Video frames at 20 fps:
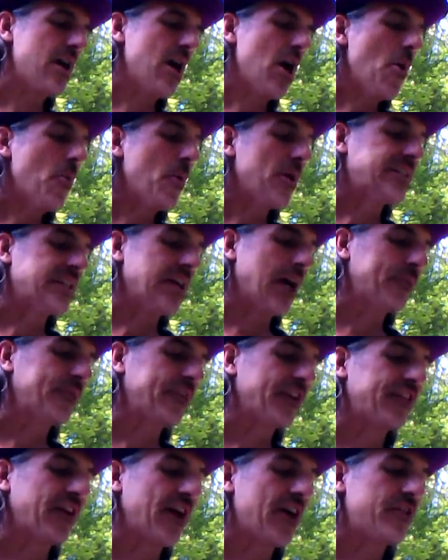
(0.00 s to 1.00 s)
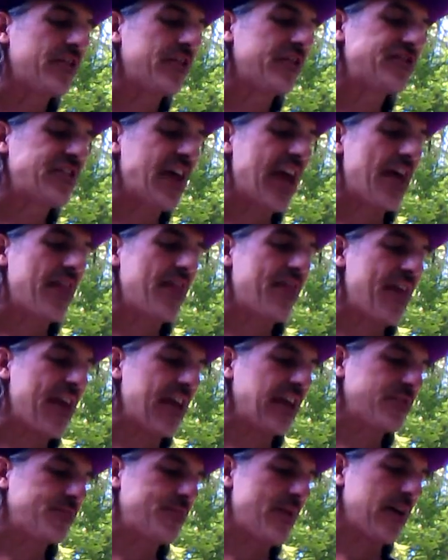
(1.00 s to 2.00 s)
which helps us understand
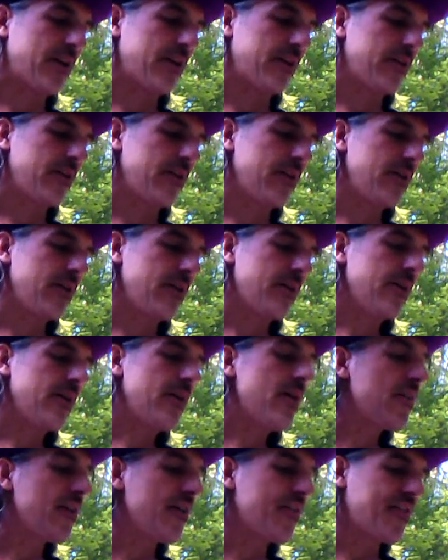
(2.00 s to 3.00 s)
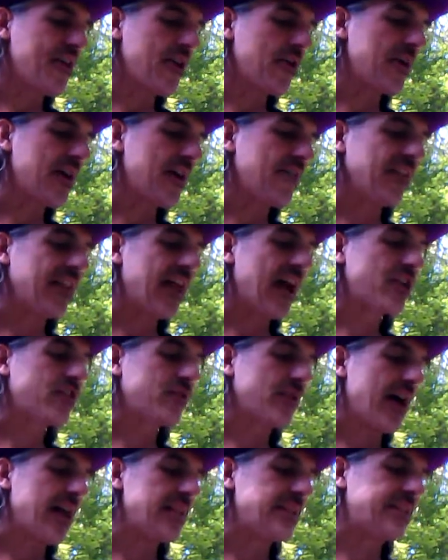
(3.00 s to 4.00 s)
things better. The theory of
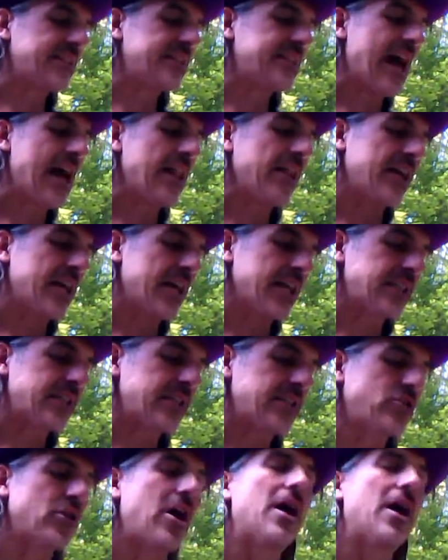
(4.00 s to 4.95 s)
electrons is analogous. So I